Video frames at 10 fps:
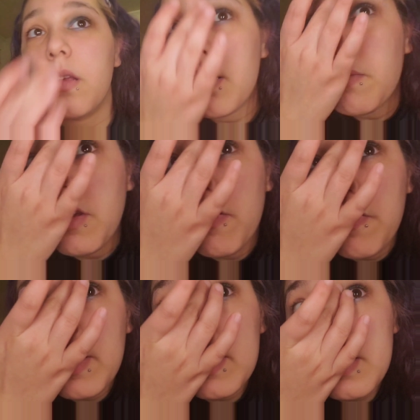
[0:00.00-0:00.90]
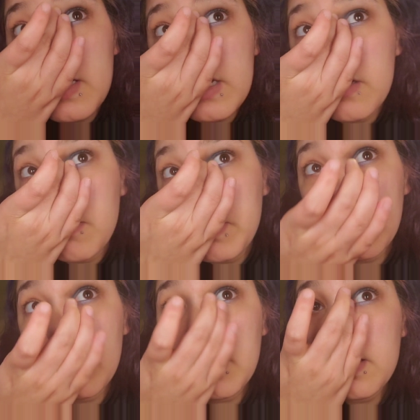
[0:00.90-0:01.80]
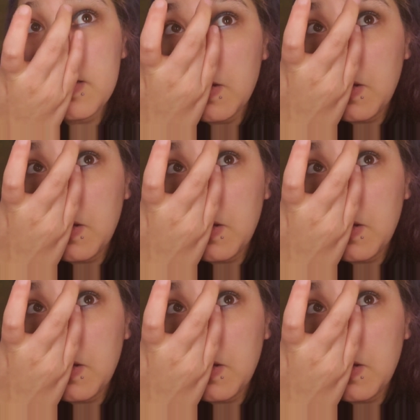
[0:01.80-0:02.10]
Let me fix this little piece